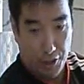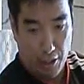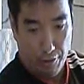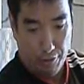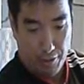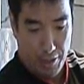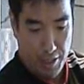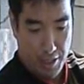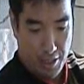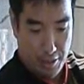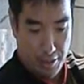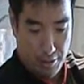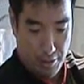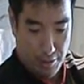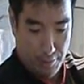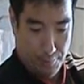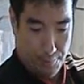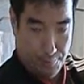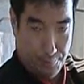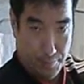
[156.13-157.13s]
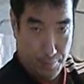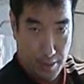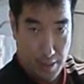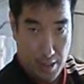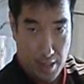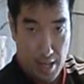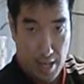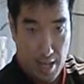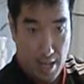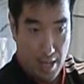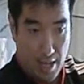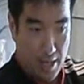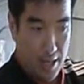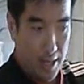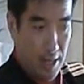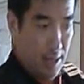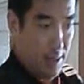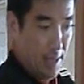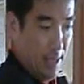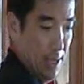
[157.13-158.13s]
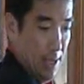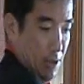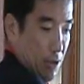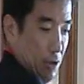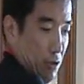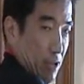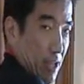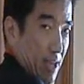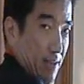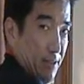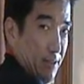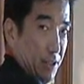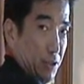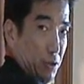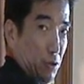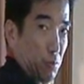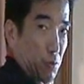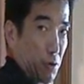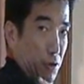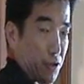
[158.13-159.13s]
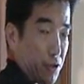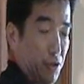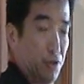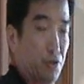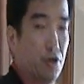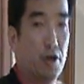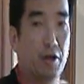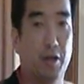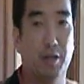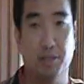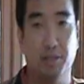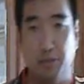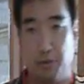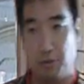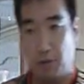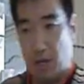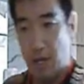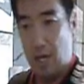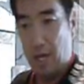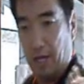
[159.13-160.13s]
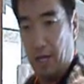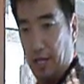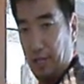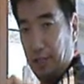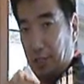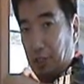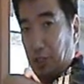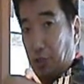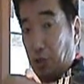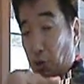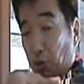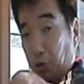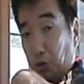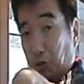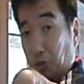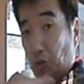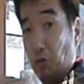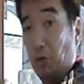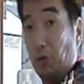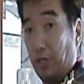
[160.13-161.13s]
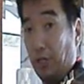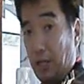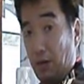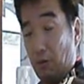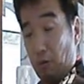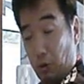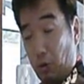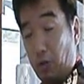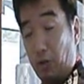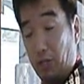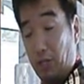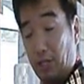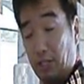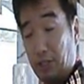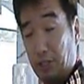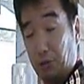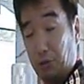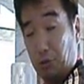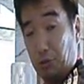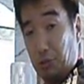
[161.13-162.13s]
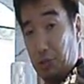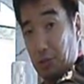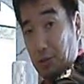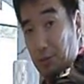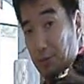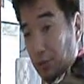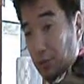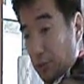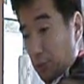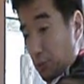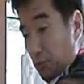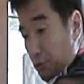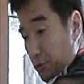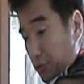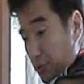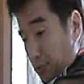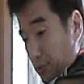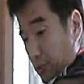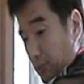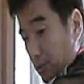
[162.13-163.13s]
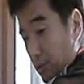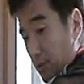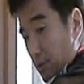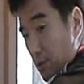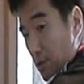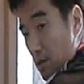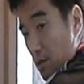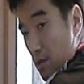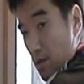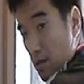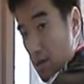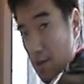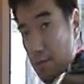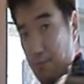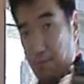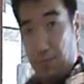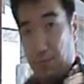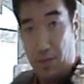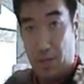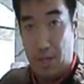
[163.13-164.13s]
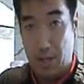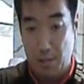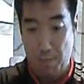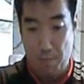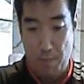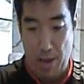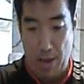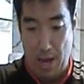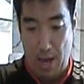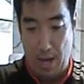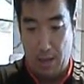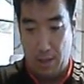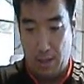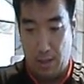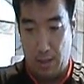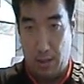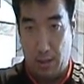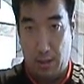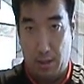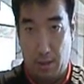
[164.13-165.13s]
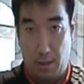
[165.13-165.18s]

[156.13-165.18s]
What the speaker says: shot right here. And then you're going to have this short put to your target. So it's shoulders only now. We're only looking at shoulders. Shoulders, impact,